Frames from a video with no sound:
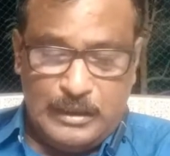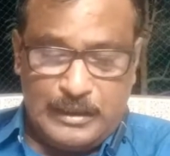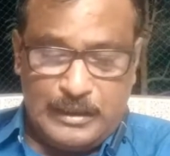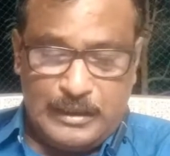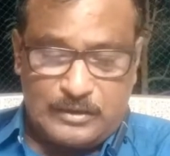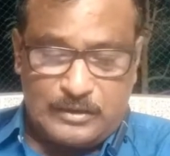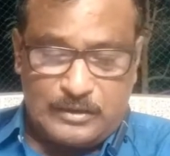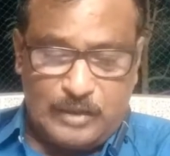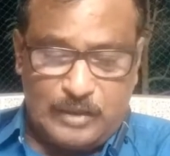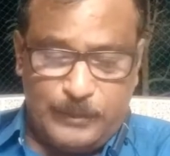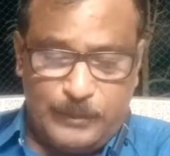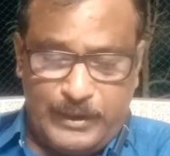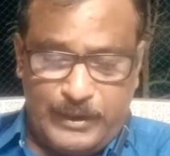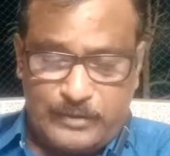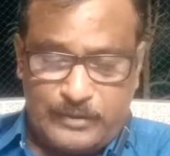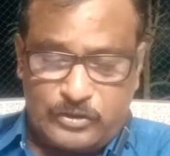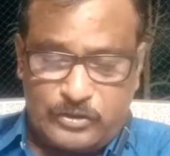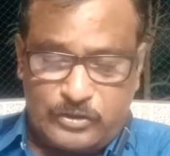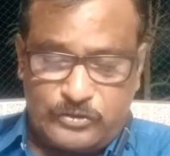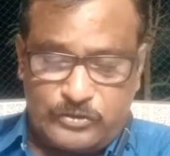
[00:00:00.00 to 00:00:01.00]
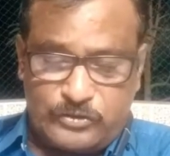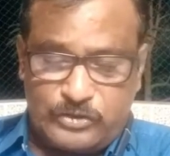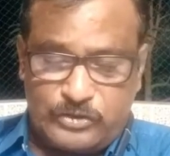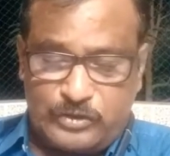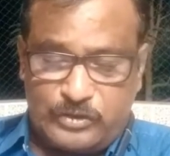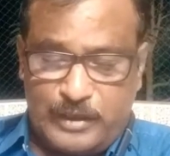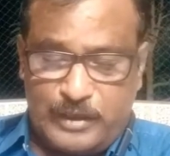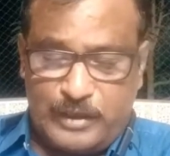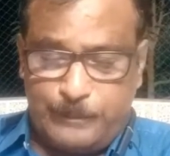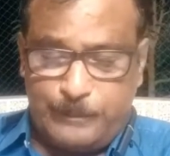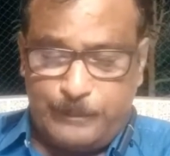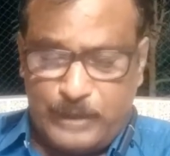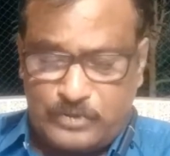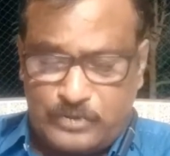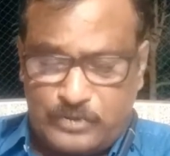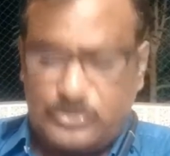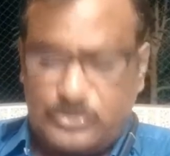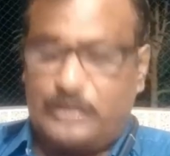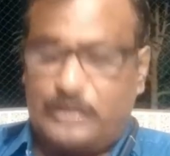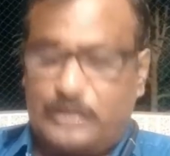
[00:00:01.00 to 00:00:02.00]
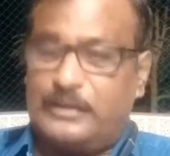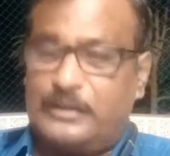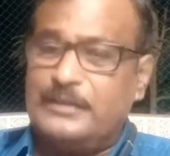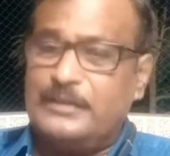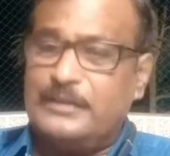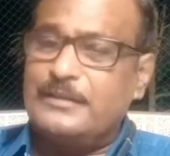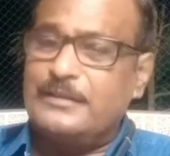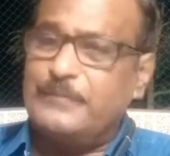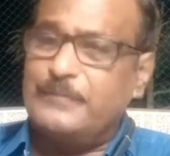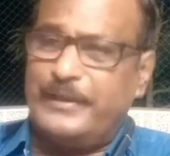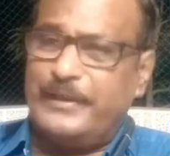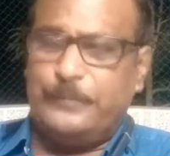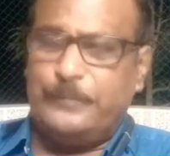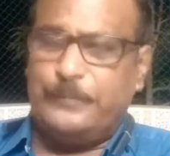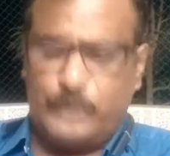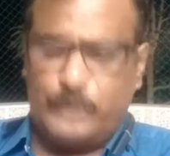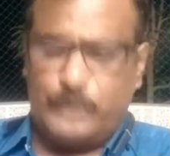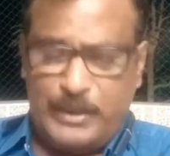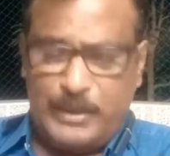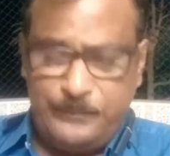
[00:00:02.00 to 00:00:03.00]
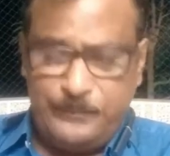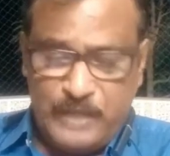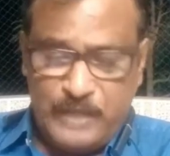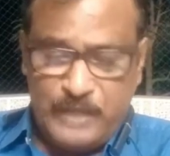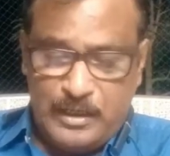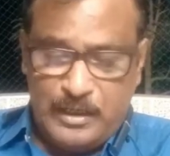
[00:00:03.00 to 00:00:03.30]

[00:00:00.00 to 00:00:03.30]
Estoppel in succession, a person, it is very important,